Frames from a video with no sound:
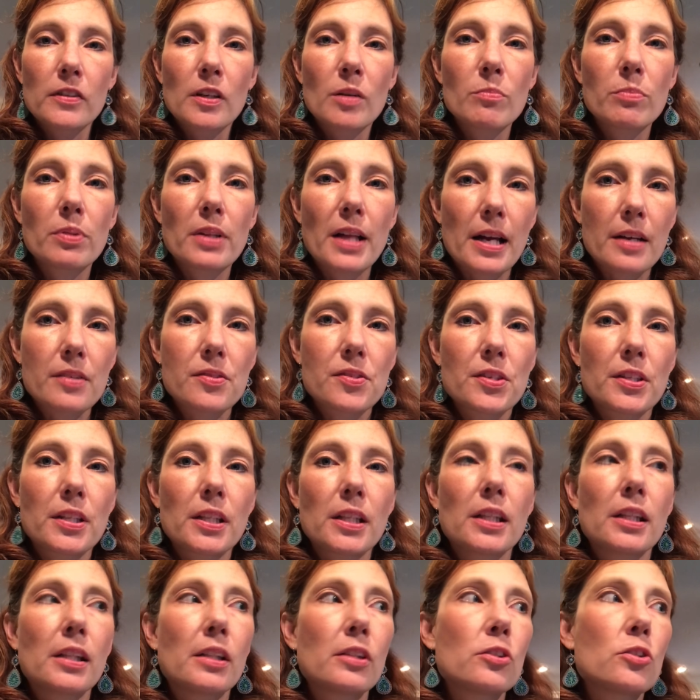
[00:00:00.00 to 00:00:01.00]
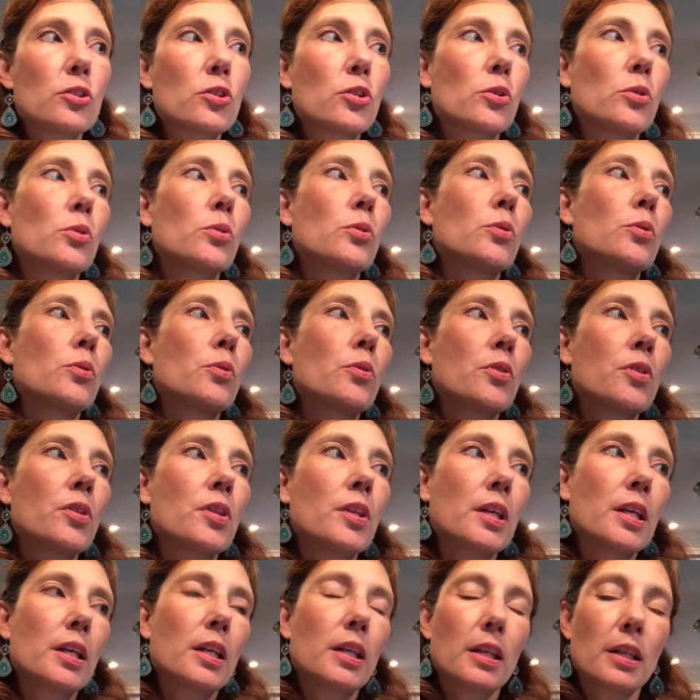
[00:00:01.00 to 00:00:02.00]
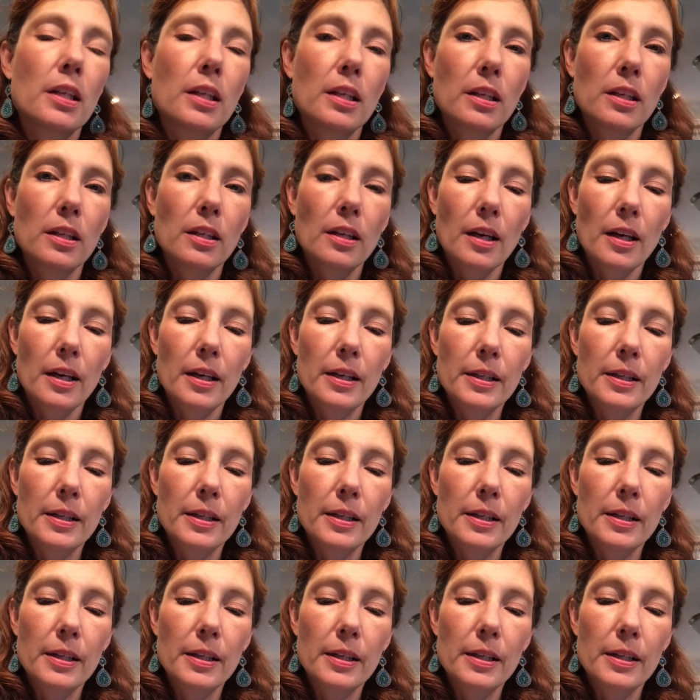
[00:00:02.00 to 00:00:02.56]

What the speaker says: complexity to the